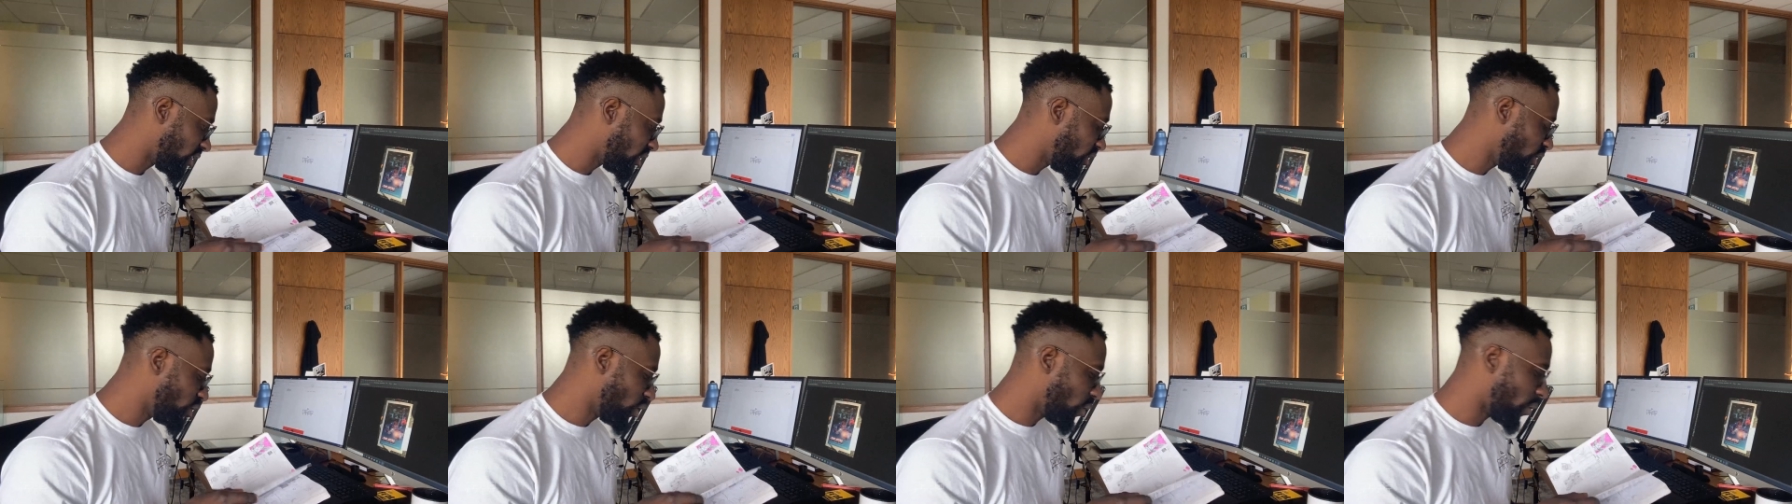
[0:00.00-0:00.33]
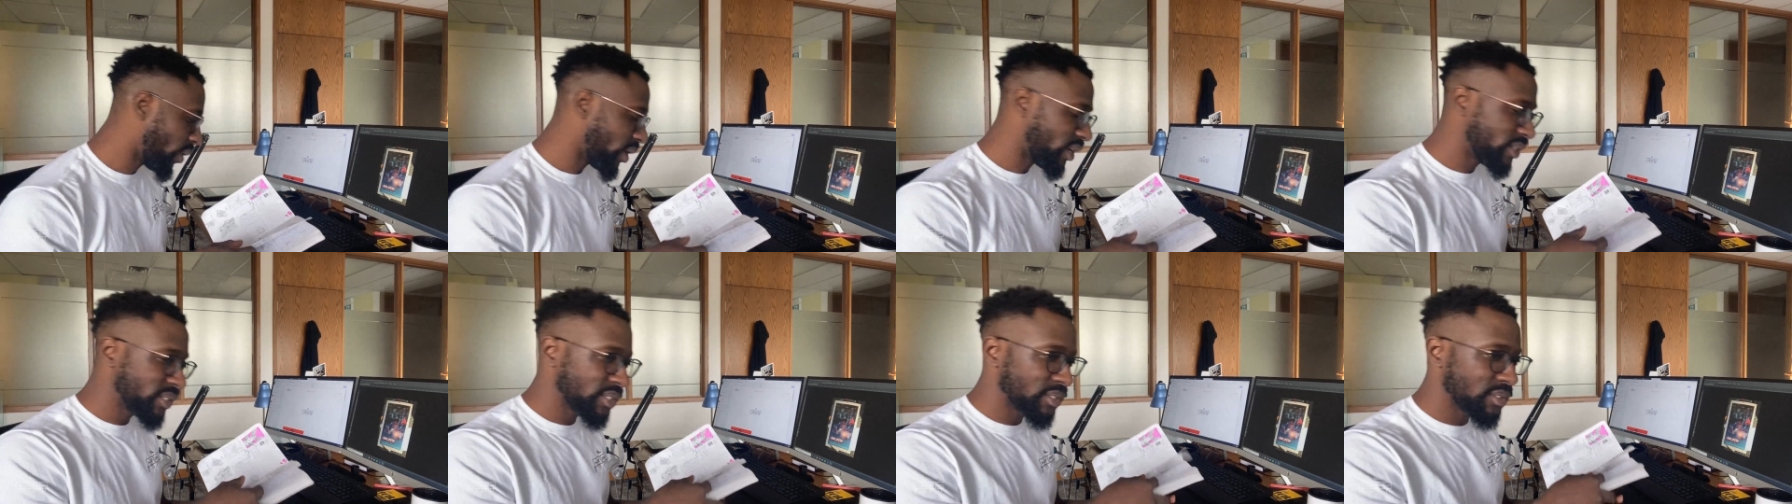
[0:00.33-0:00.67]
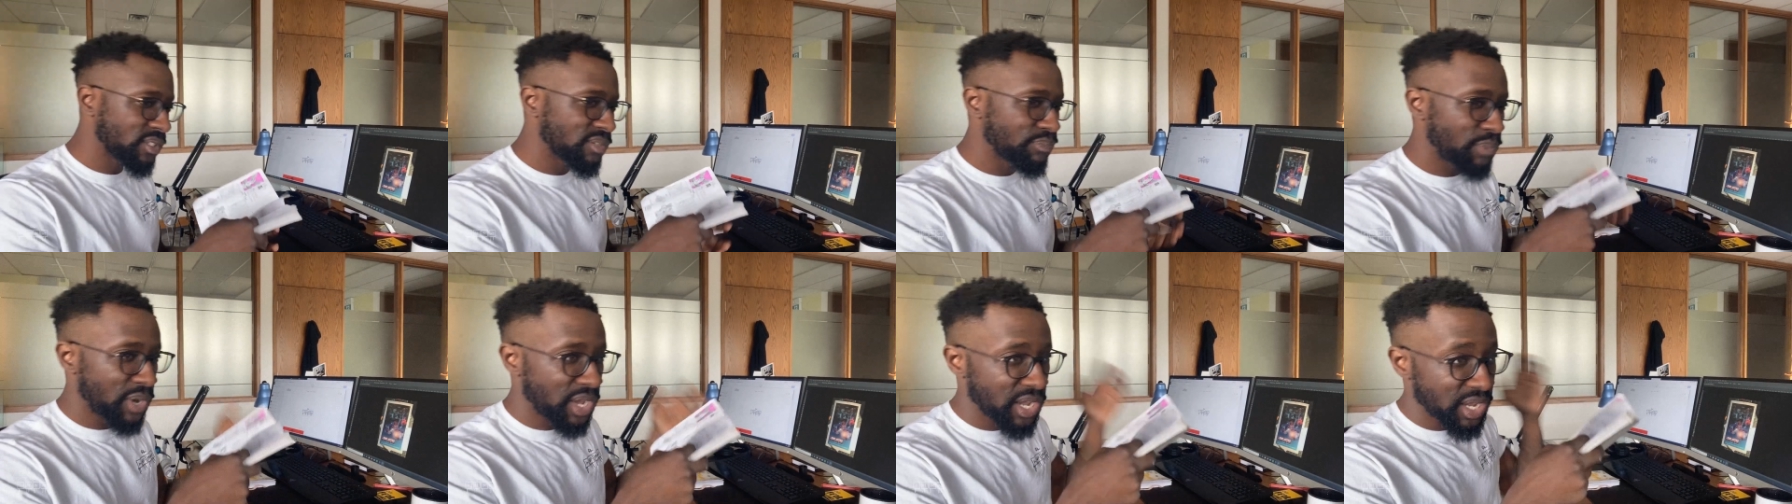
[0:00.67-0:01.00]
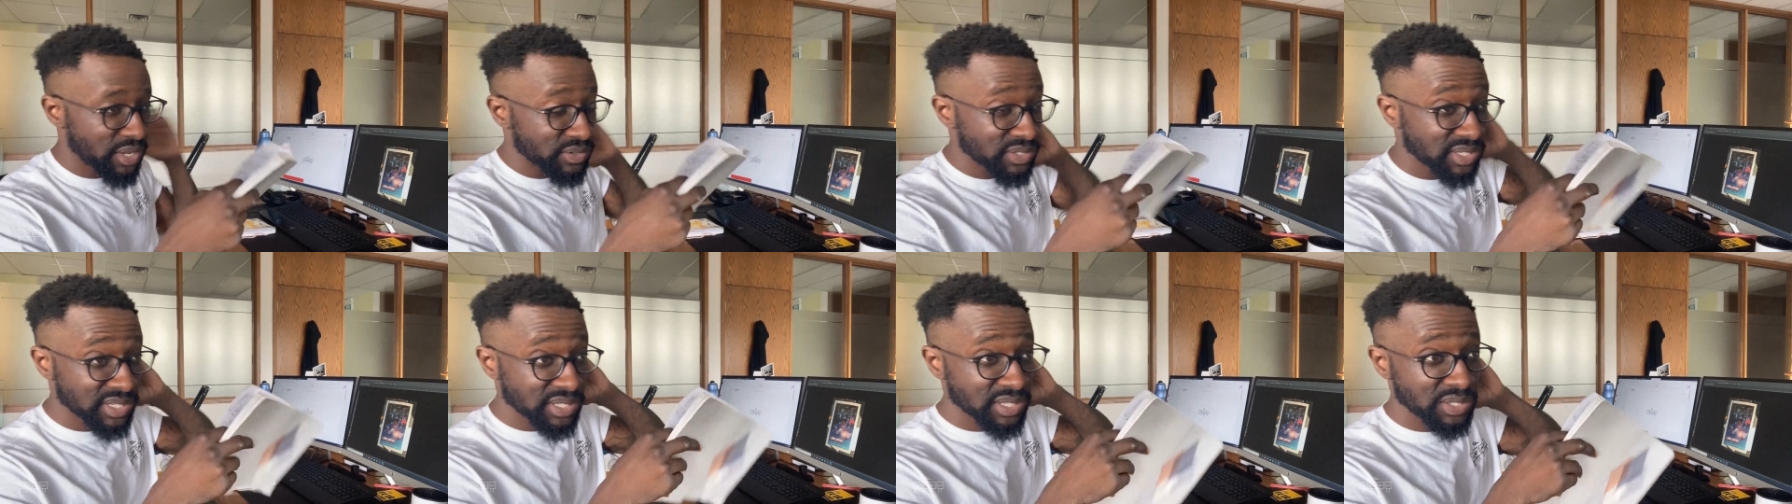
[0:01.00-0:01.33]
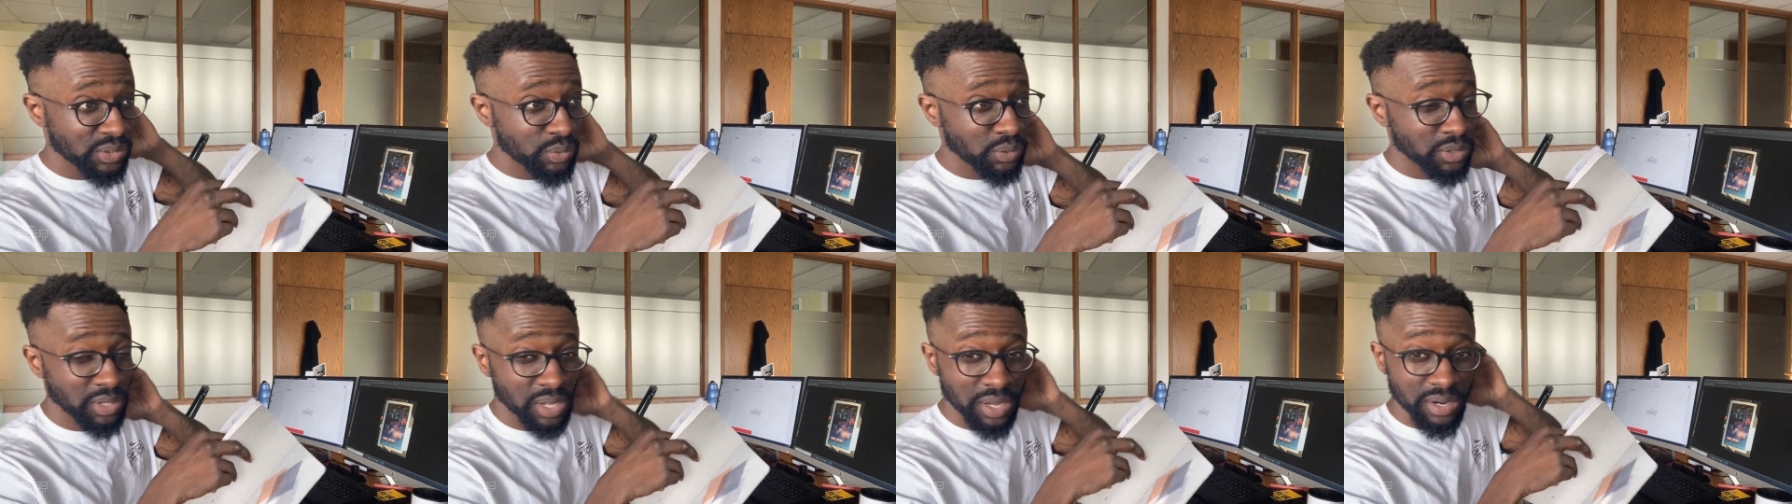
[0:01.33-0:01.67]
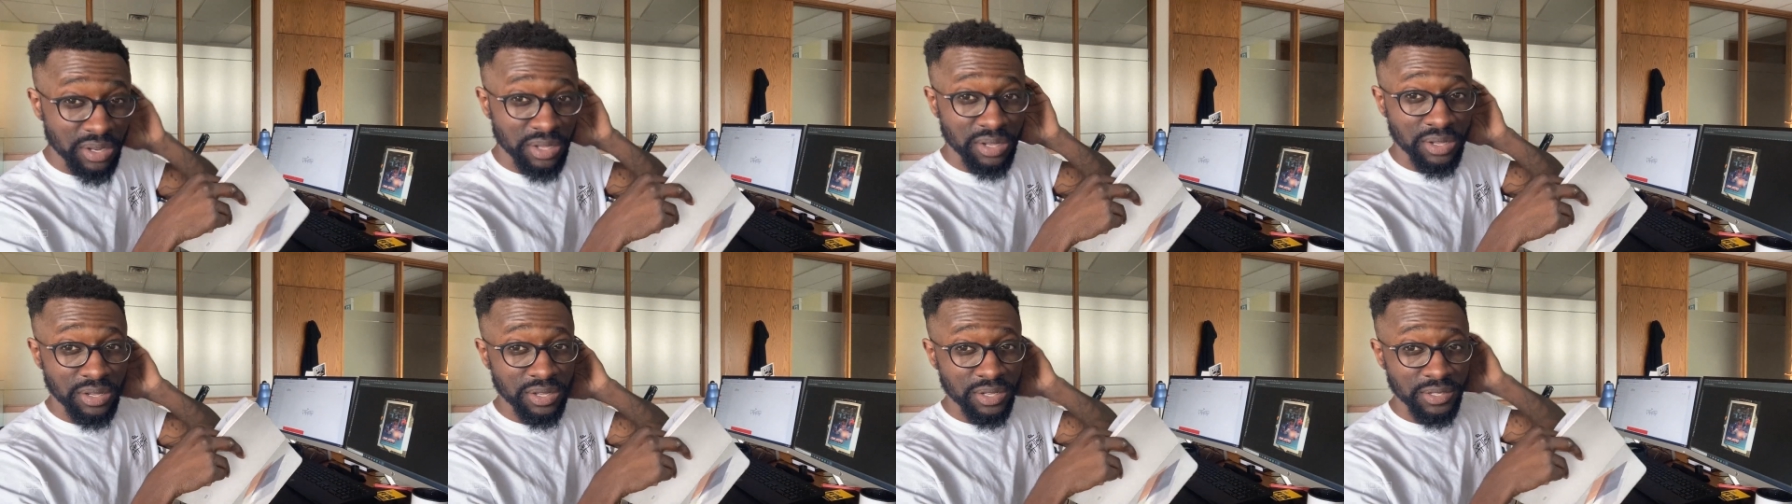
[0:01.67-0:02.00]
You know, I was listening to a
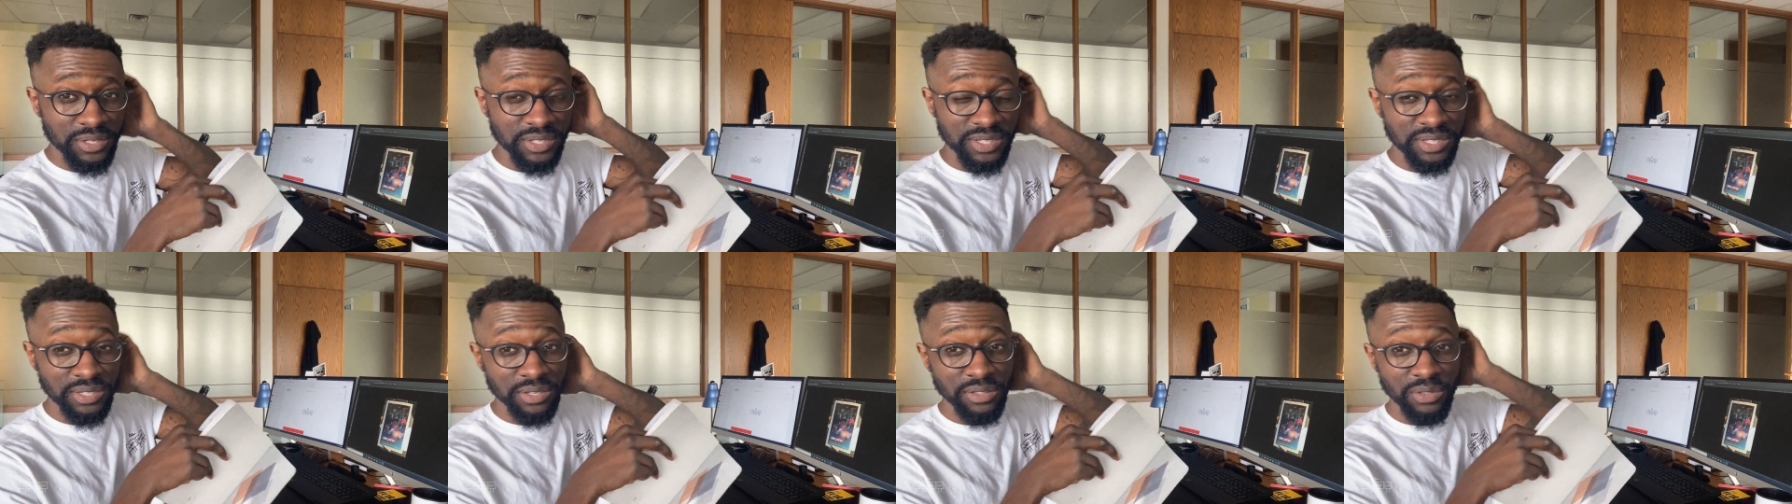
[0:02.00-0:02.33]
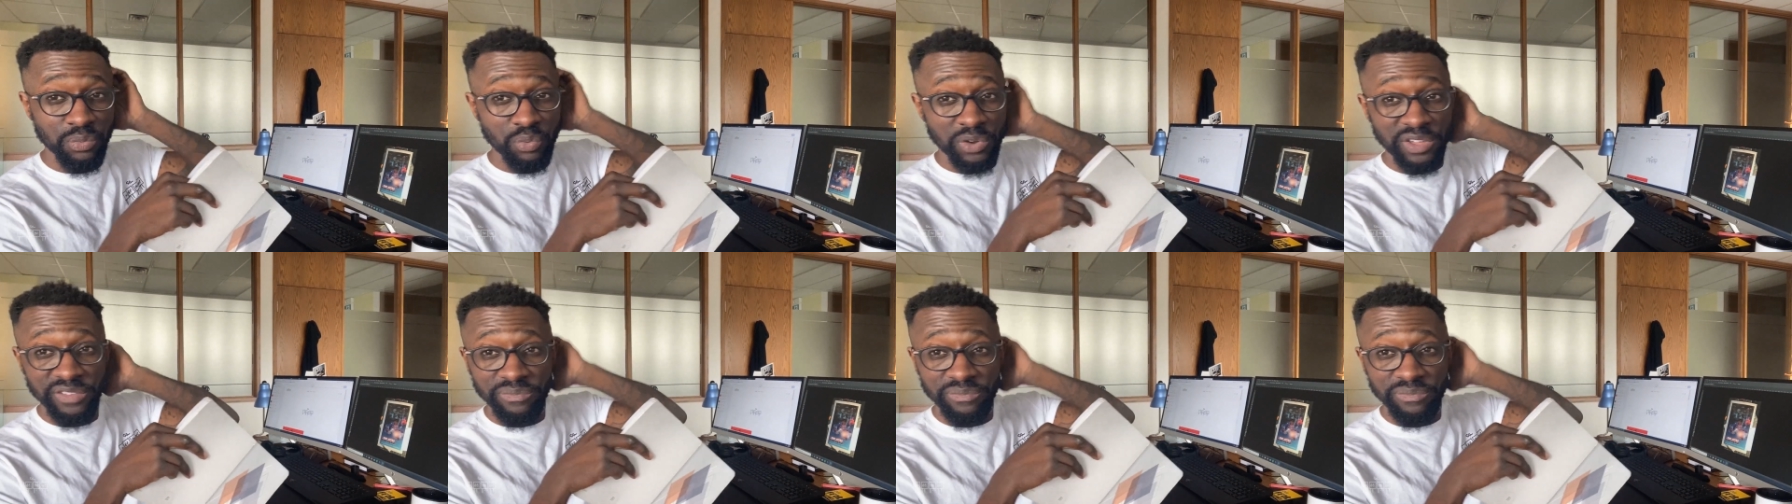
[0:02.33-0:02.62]
lot of synthwave